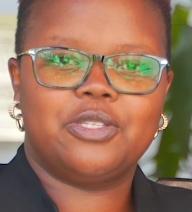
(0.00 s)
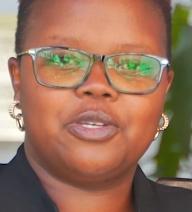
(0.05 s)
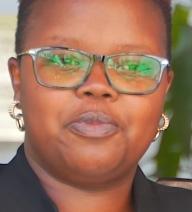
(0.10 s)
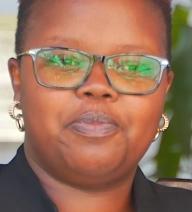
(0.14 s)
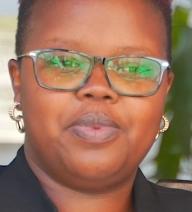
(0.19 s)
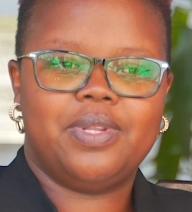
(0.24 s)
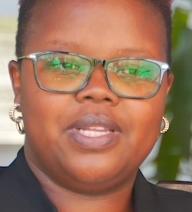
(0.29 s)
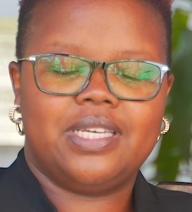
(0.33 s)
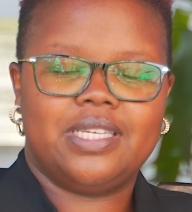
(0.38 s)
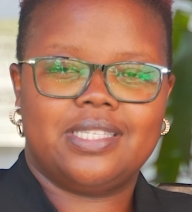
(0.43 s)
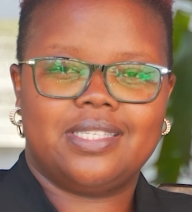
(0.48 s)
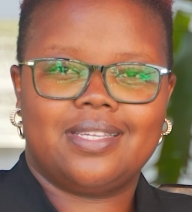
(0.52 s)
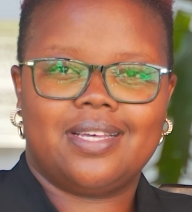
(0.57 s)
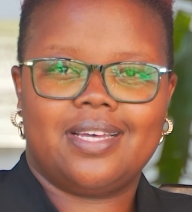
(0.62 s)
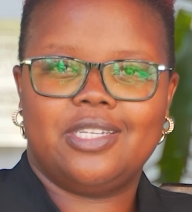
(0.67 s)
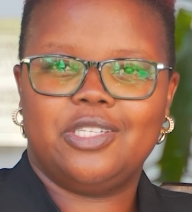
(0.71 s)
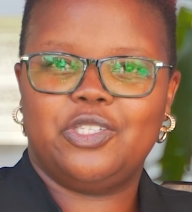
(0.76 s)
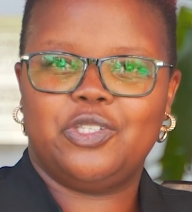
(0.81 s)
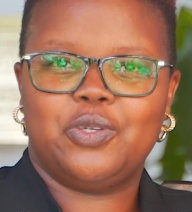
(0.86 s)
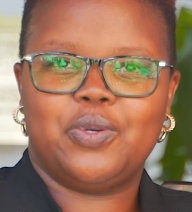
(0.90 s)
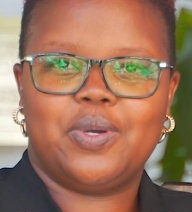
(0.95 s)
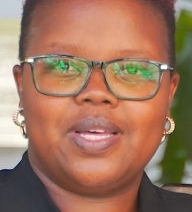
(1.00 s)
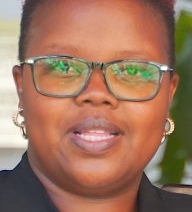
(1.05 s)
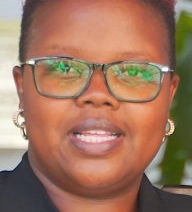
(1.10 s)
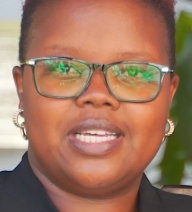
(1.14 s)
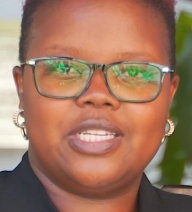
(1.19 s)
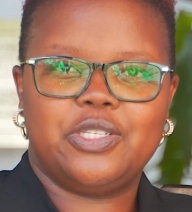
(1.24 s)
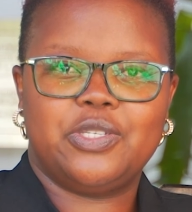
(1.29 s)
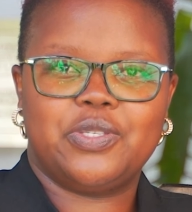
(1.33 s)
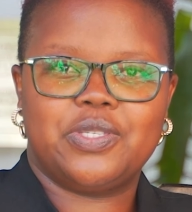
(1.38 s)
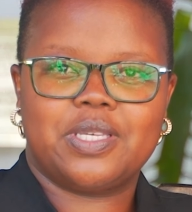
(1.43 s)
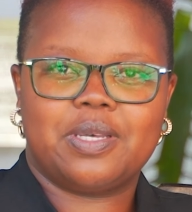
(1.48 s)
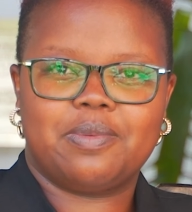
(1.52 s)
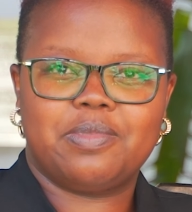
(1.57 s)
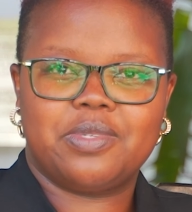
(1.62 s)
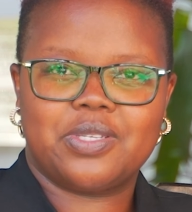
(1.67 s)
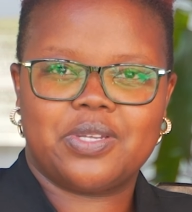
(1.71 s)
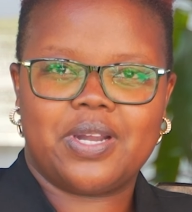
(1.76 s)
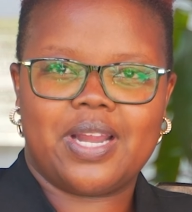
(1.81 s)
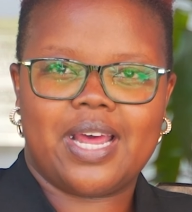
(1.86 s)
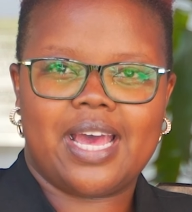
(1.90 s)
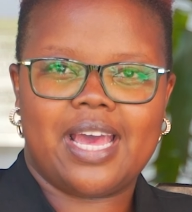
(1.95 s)
so please ensure that you
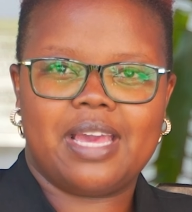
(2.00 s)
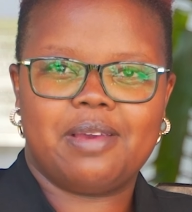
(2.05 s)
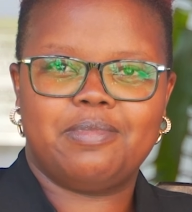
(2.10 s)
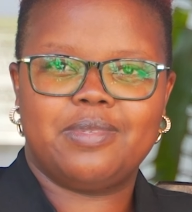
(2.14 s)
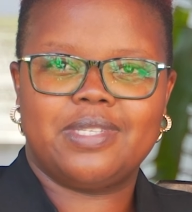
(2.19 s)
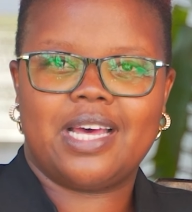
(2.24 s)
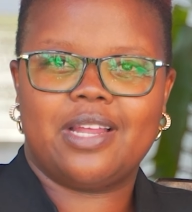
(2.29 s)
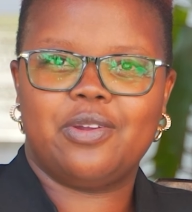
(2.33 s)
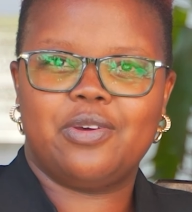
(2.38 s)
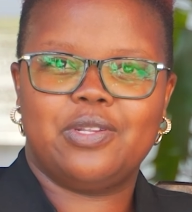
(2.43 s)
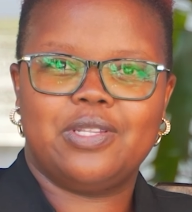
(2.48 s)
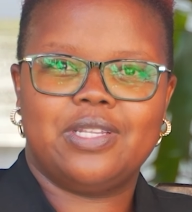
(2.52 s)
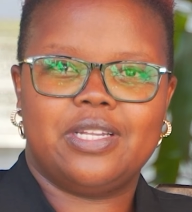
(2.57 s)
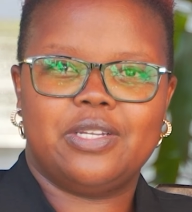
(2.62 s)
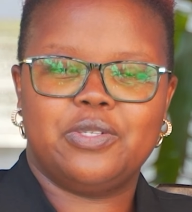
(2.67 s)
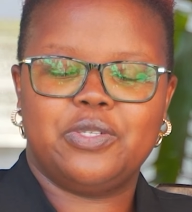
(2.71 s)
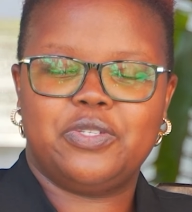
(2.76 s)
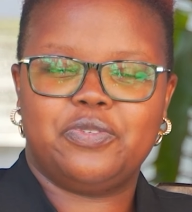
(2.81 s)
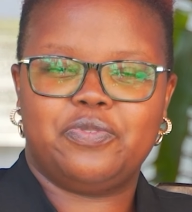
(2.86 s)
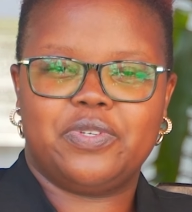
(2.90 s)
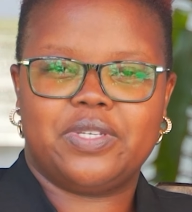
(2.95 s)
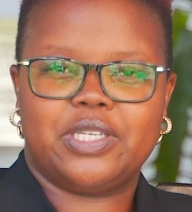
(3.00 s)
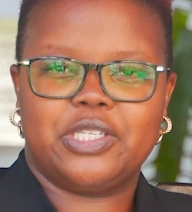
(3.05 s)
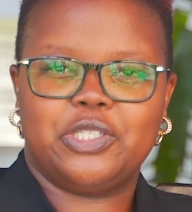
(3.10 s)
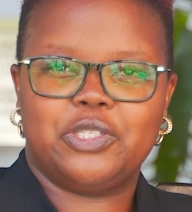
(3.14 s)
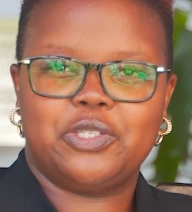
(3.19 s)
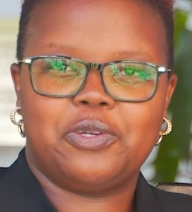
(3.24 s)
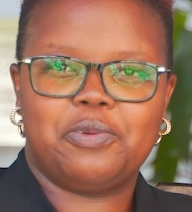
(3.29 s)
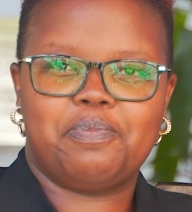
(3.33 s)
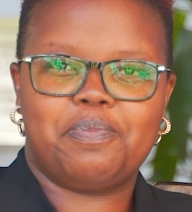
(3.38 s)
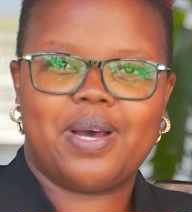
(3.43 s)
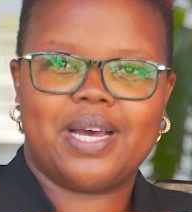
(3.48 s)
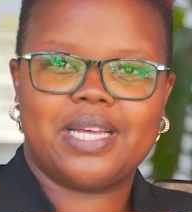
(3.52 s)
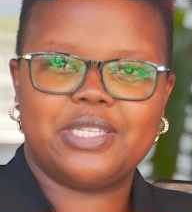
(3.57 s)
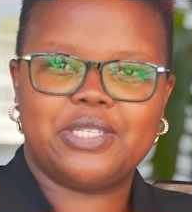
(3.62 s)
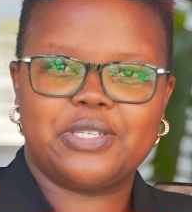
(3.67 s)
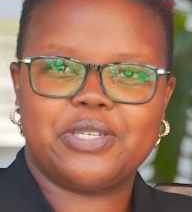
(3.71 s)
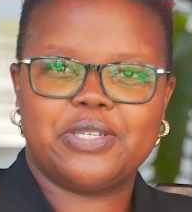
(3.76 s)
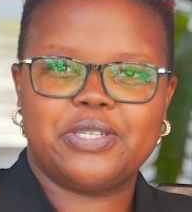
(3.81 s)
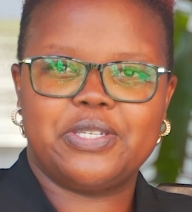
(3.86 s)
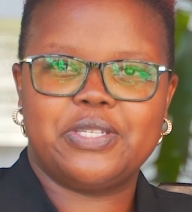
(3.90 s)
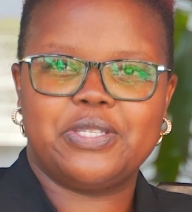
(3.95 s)
subscribe, turn on the notification
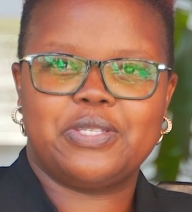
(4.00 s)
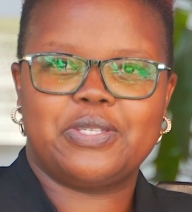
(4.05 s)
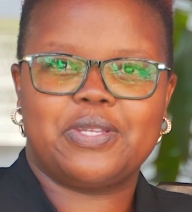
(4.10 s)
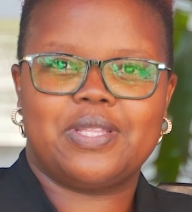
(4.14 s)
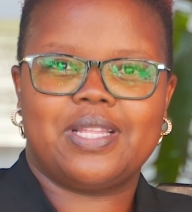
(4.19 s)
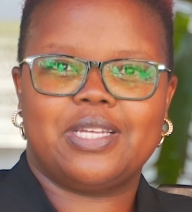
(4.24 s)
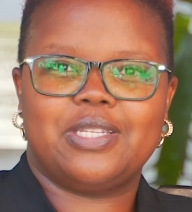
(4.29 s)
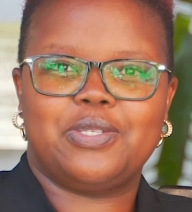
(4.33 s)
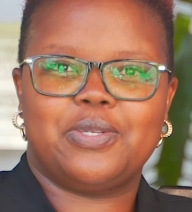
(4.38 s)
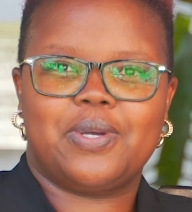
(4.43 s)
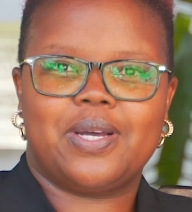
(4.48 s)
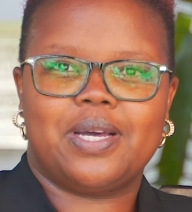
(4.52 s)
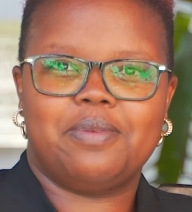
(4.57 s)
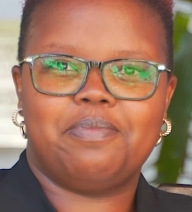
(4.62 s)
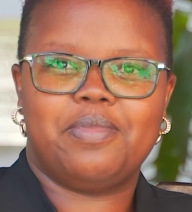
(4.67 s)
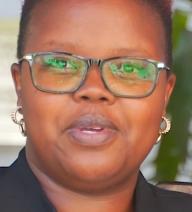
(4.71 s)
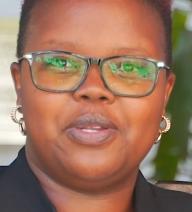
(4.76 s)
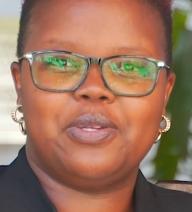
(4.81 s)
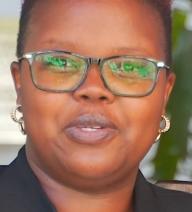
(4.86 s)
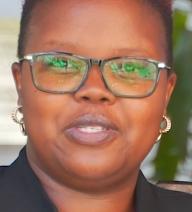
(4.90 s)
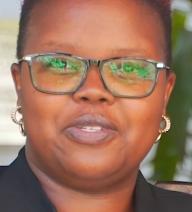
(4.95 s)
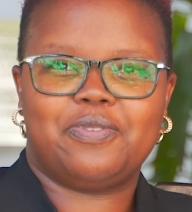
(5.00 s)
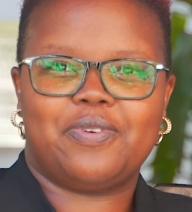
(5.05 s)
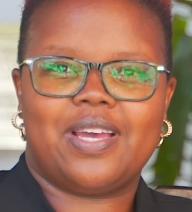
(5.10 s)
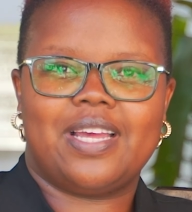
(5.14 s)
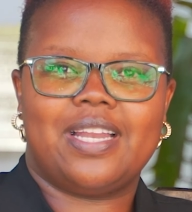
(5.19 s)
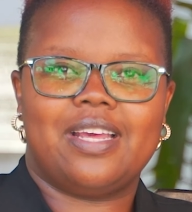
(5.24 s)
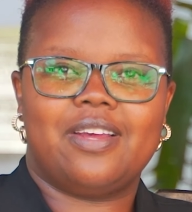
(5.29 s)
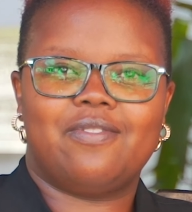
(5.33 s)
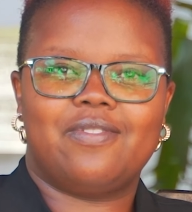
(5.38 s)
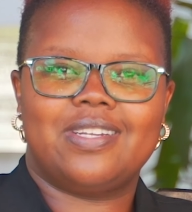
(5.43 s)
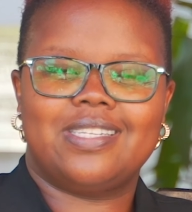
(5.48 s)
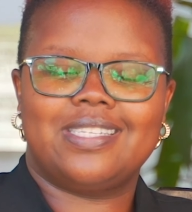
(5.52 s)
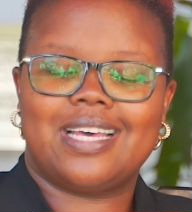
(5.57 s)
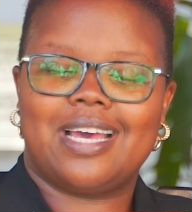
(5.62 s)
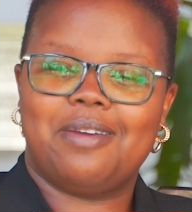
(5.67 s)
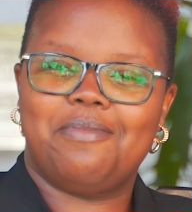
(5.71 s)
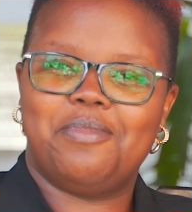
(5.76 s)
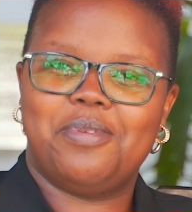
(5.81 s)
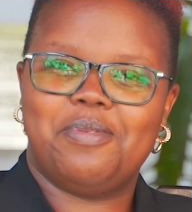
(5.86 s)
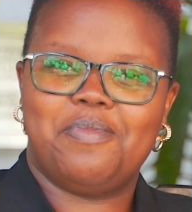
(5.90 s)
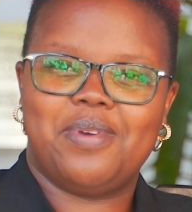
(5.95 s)
button so that you can be notified every
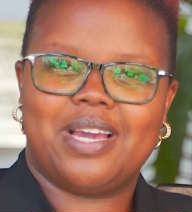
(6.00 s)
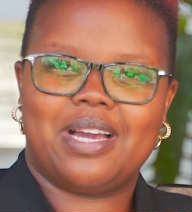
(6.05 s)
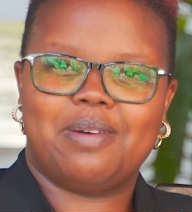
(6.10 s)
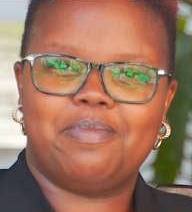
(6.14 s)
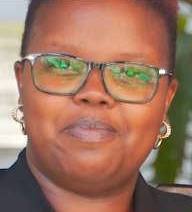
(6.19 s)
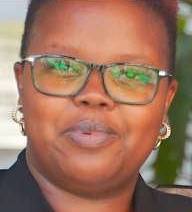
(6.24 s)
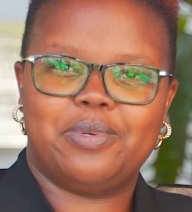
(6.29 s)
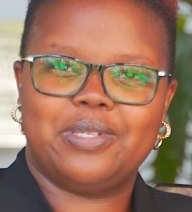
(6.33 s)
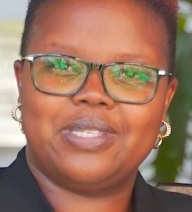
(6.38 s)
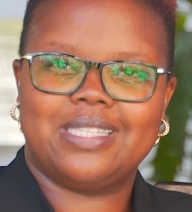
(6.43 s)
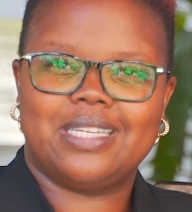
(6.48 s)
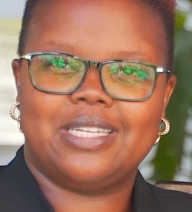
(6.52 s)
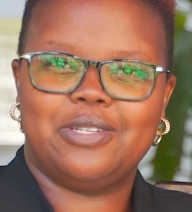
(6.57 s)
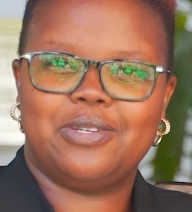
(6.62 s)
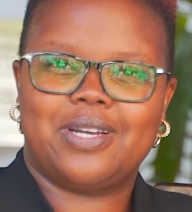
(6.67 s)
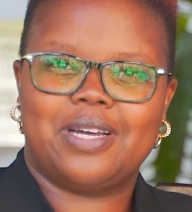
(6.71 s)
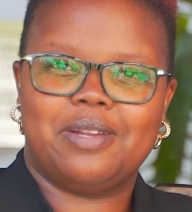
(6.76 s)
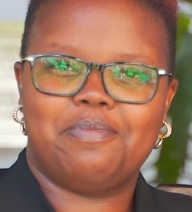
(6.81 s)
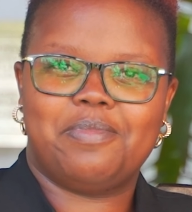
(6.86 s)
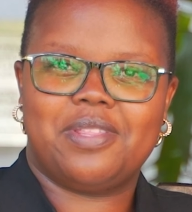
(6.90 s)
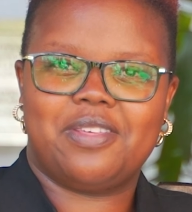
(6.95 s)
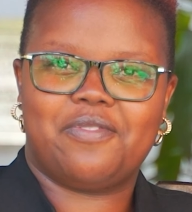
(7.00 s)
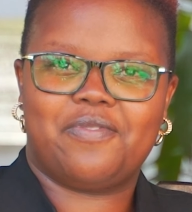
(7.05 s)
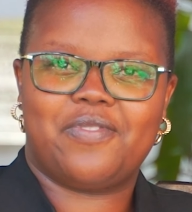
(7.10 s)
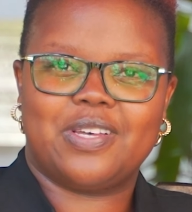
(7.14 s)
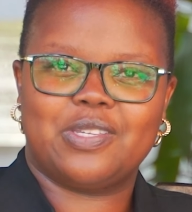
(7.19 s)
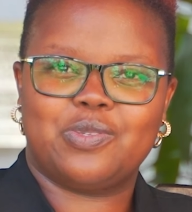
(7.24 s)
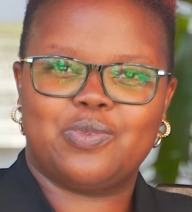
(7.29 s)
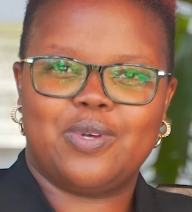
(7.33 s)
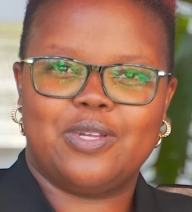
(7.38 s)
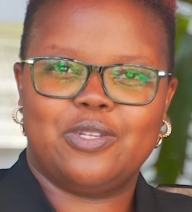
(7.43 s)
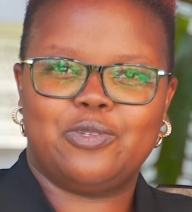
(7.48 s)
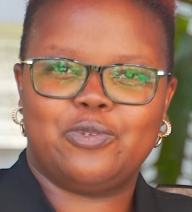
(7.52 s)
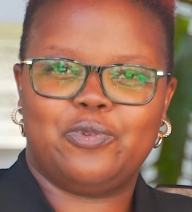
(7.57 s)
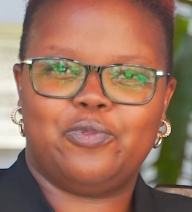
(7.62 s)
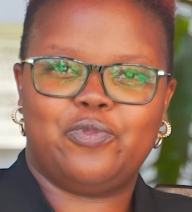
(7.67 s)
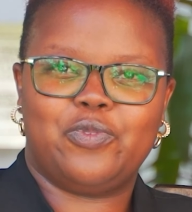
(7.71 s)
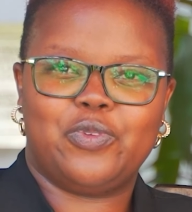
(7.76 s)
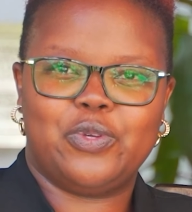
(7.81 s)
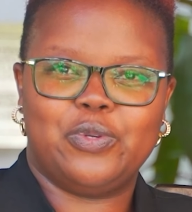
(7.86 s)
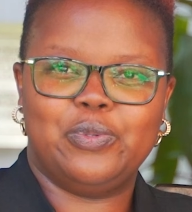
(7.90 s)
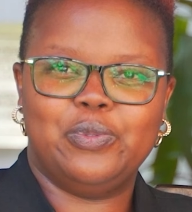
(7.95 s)
time we make a post and you can be the first one to
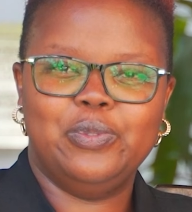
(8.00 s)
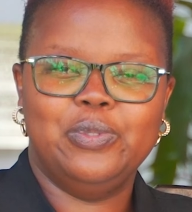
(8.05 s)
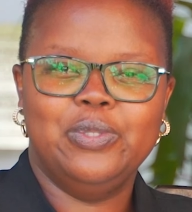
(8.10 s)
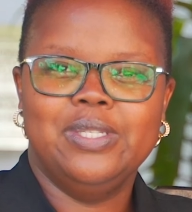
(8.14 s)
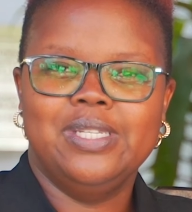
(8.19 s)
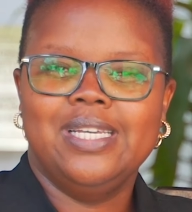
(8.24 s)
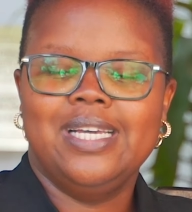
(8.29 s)
view